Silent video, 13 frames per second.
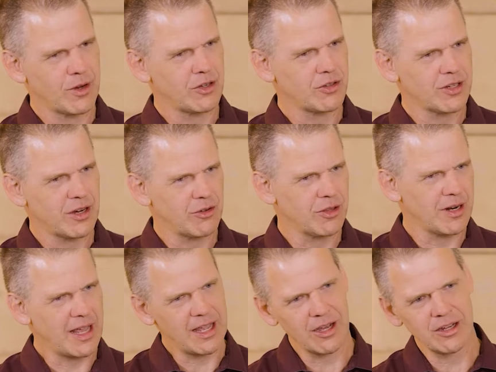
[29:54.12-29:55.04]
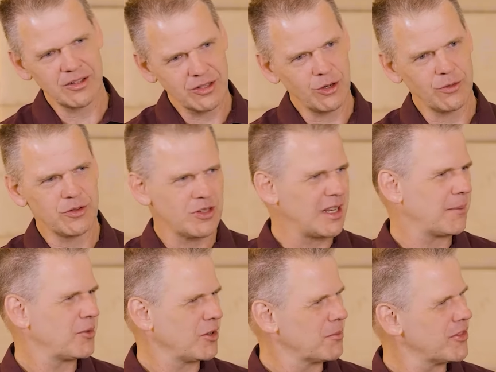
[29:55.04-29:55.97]
Very scary that AI itself is
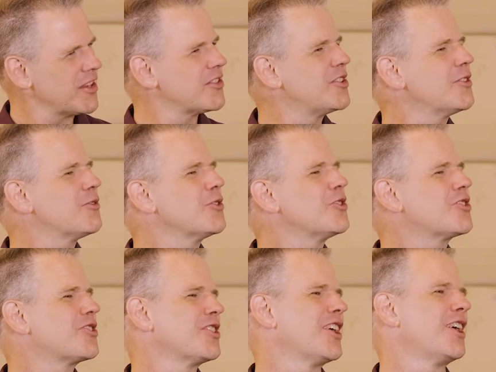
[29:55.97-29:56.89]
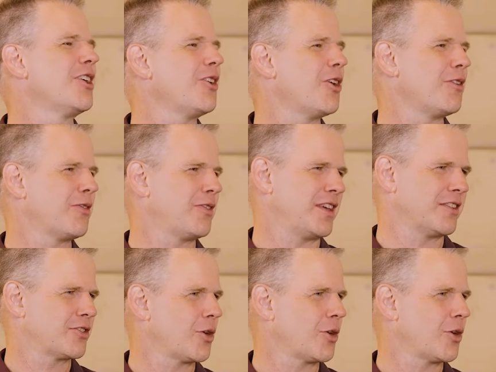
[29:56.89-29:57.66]
adapting, but there's different style of things.